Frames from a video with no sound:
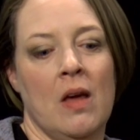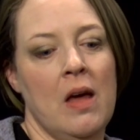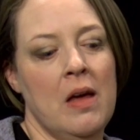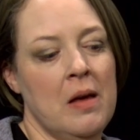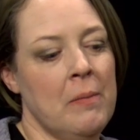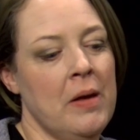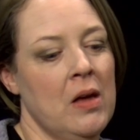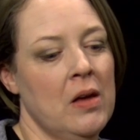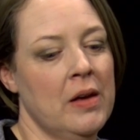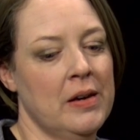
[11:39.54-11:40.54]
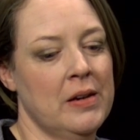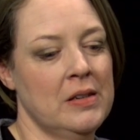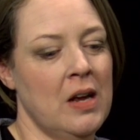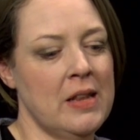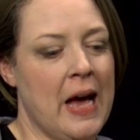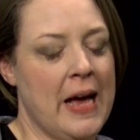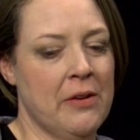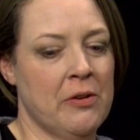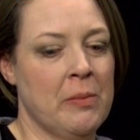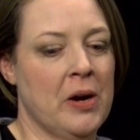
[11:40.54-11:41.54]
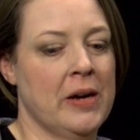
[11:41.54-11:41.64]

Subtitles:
Not that I can remember.